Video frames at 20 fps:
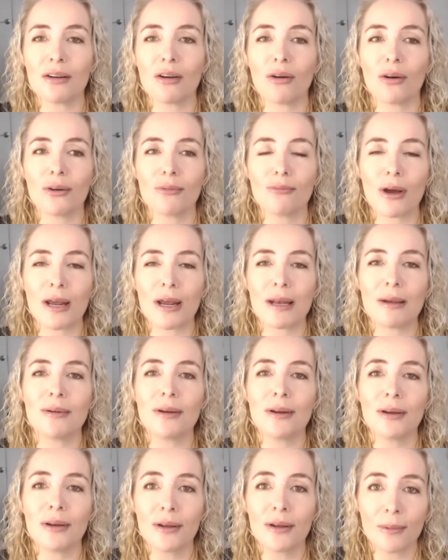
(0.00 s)
on
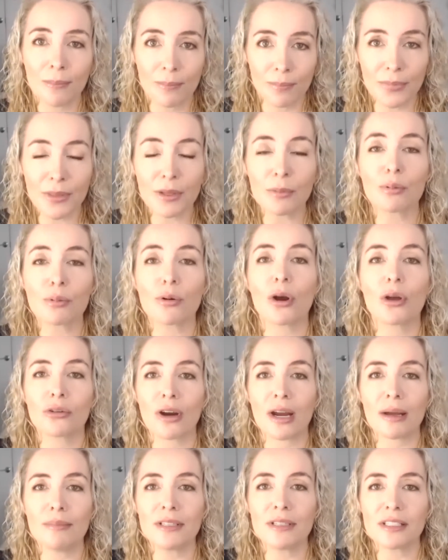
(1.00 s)
when the
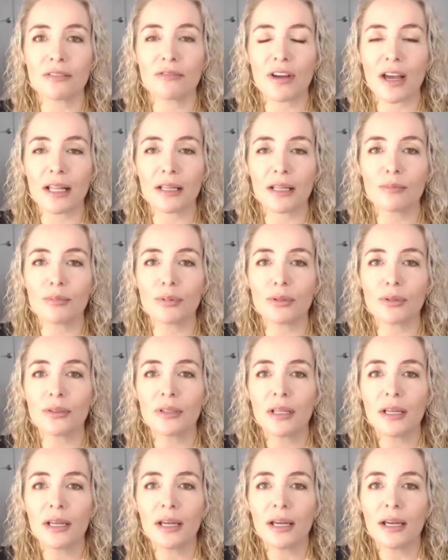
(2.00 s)
program is available.